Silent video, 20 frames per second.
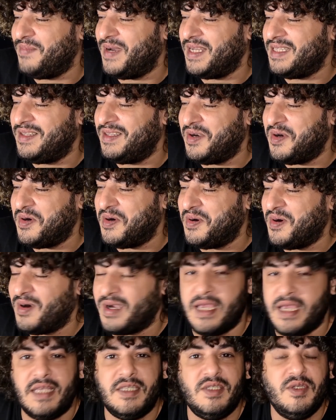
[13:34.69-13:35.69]
But
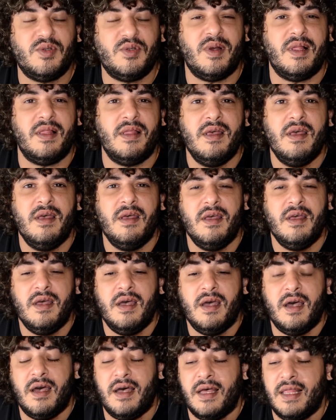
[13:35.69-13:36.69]
okay, as usual,
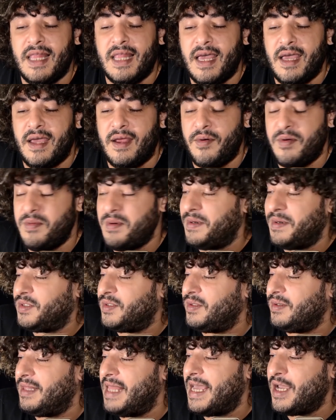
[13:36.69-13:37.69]
remember
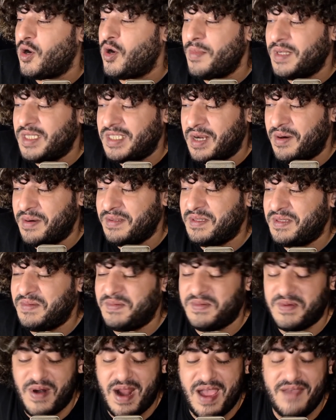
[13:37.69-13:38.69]
to like, comment, share, and
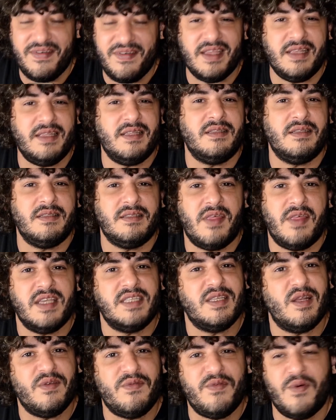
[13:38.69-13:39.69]
subscribe, and
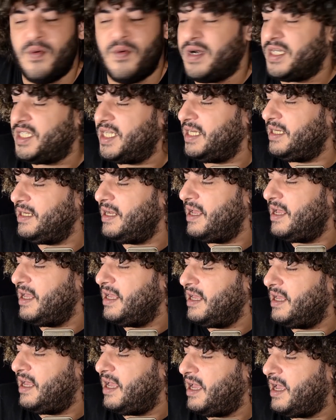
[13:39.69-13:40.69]
thanks a lot for watching,
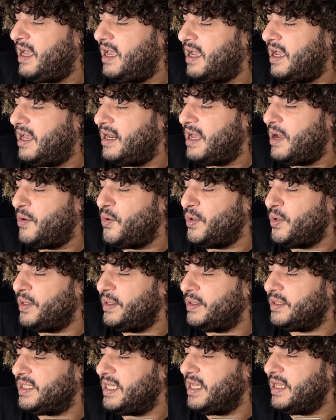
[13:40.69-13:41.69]
and I
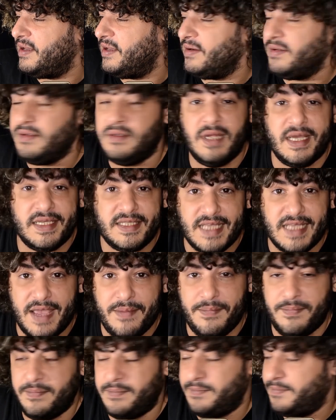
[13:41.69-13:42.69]
will see you next
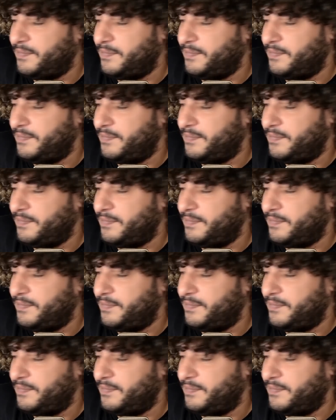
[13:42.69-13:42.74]
time.